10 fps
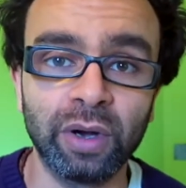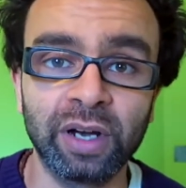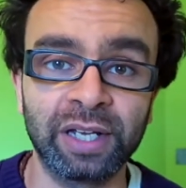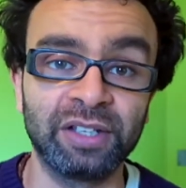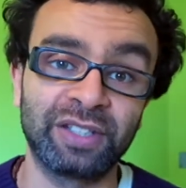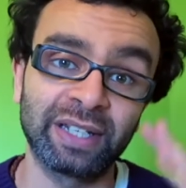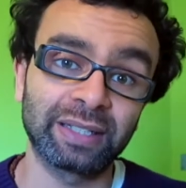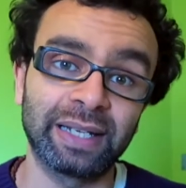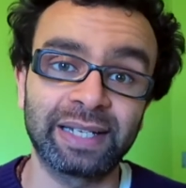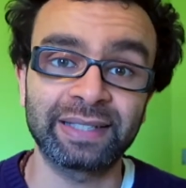work in
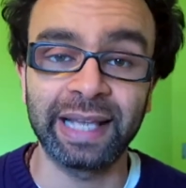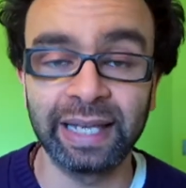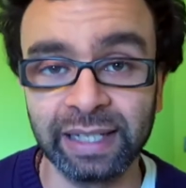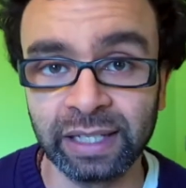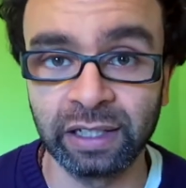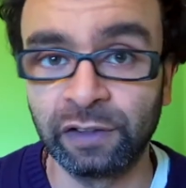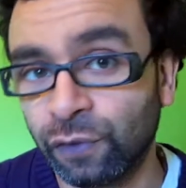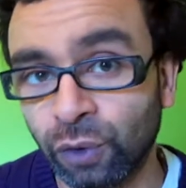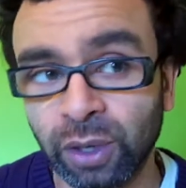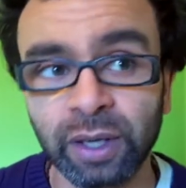just like stan lee did
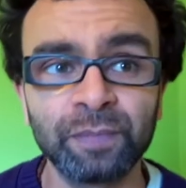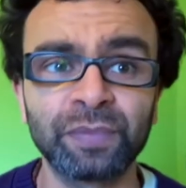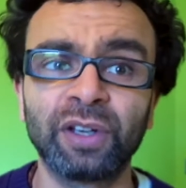for